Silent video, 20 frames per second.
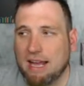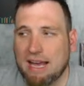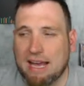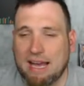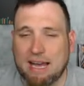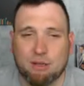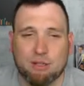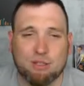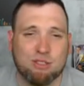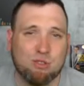
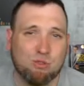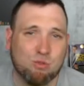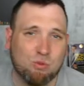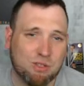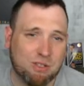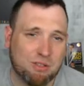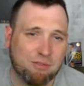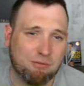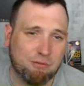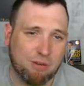out of
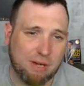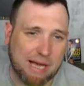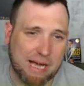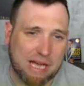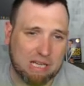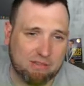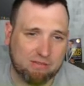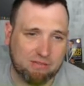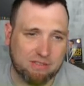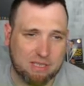
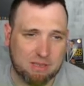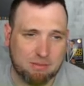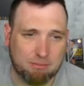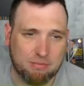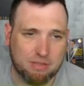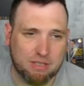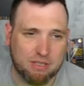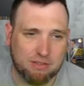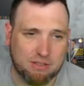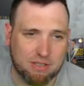25 in
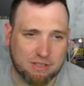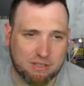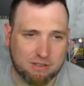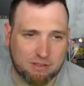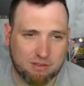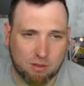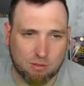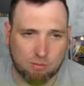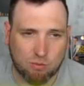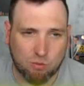Mythic,
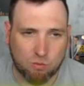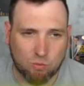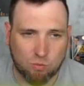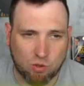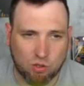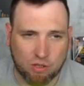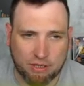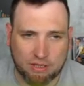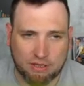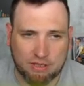number
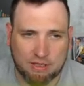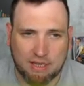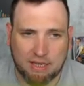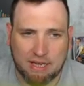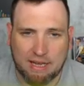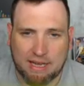one